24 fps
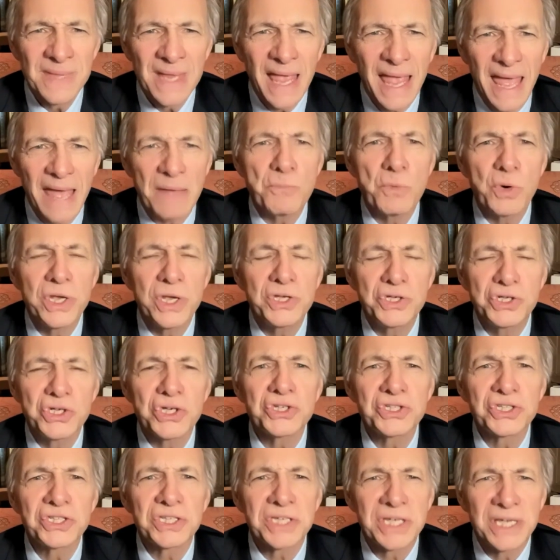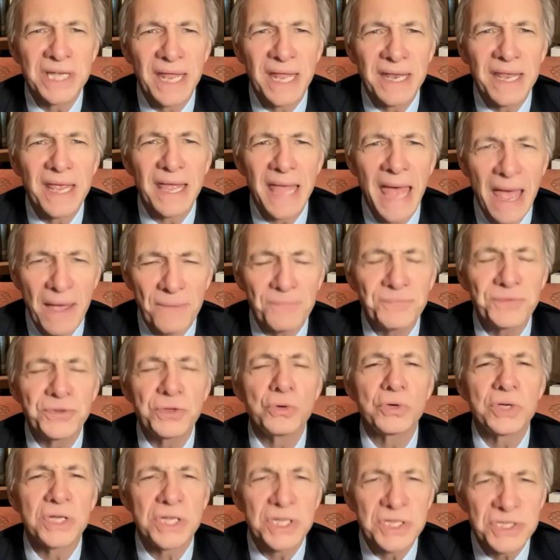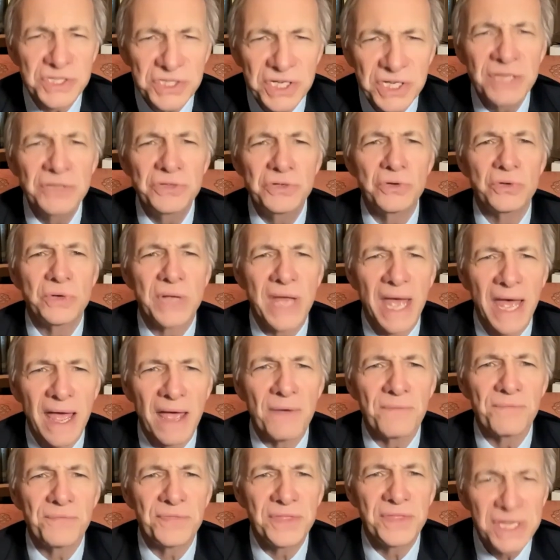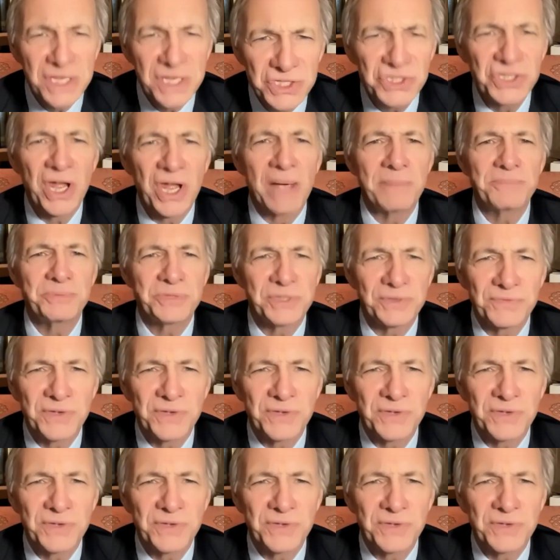And we just have to continue to have these types of